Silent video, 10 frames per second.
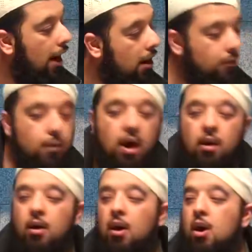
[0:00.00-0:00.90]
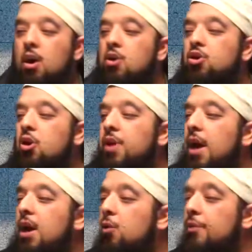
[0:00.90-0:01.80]
Hikmah, so
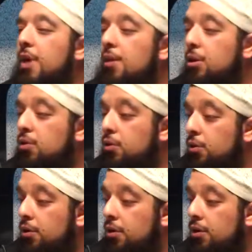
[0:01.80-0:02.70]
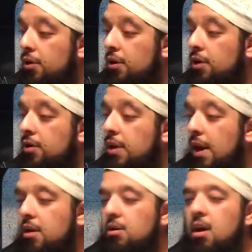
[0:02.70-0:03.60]
that he would be able to
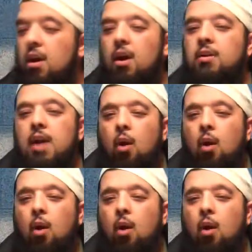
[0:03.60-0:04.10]
thank Allah.